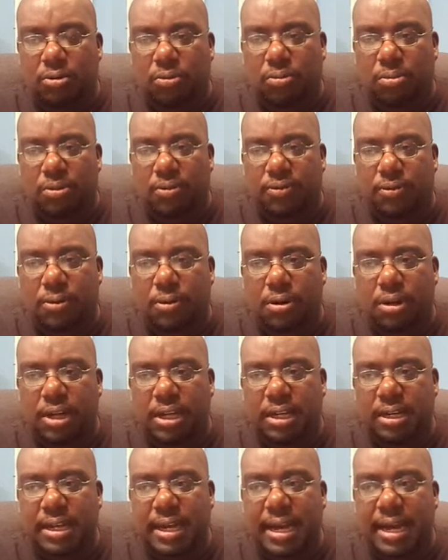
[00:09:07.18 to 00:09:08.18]
before
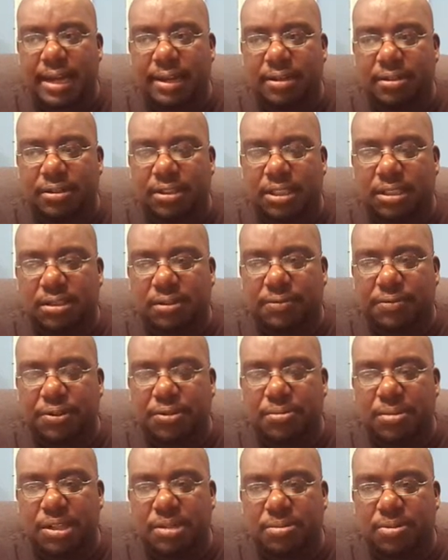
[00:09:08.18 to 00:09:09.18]
he died, just a
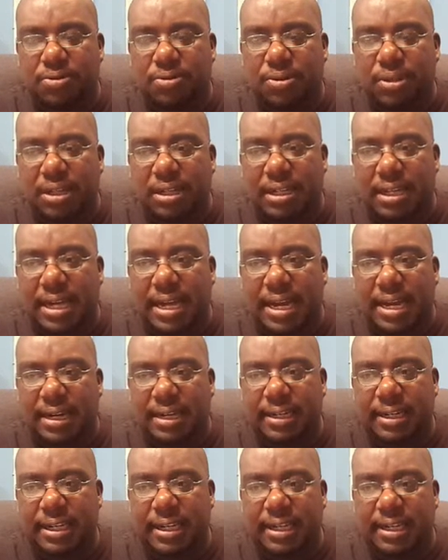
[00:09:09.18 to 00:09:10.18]
few months before he
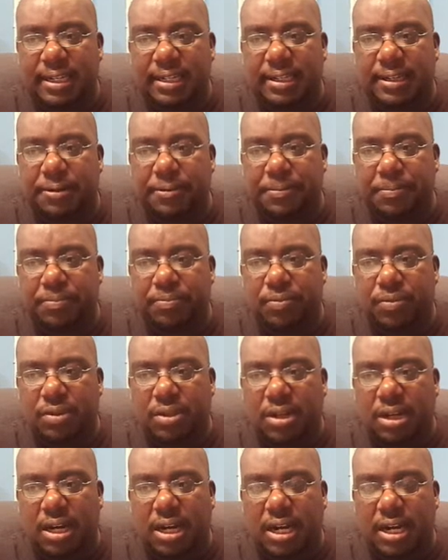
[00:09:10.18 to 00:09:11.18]
died, he
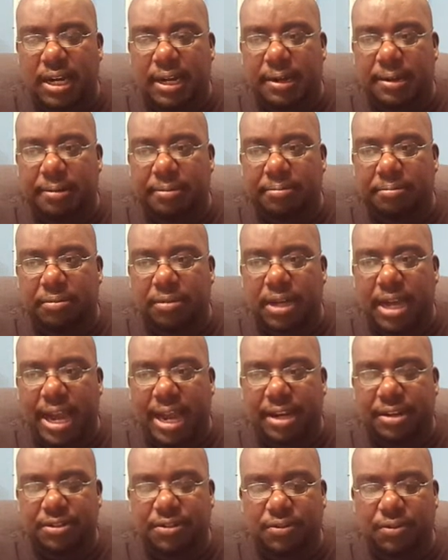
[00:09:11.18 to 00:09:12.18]
um,
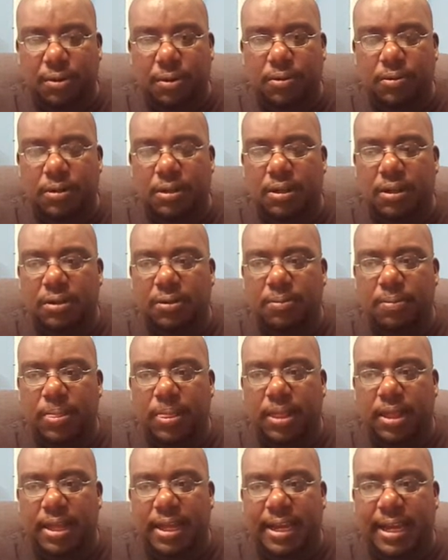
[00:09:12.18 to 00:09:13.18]
had a stroke
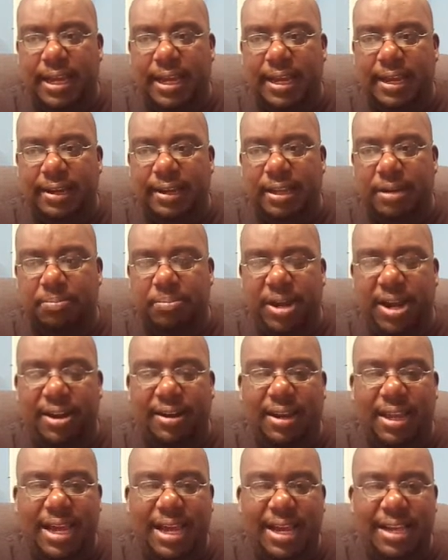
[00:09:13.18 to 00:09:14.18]
and it
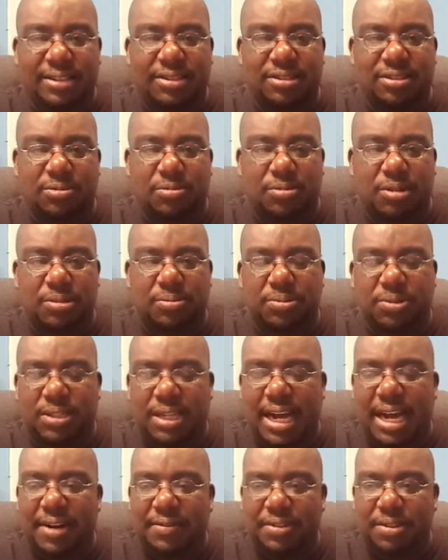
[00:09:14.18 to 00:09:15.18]
paralyzed one
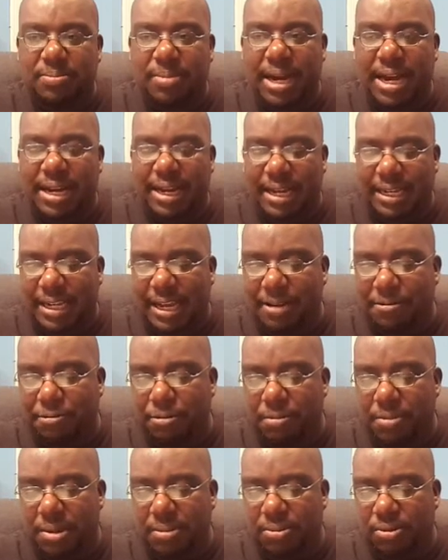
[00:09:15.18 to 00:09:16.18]
side of his body. I can't
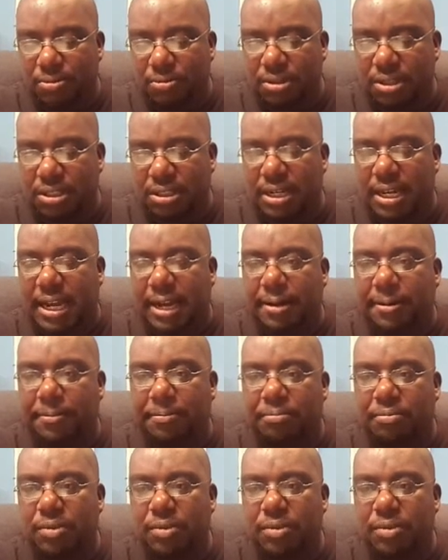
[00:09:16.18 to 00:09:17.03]
remember which now.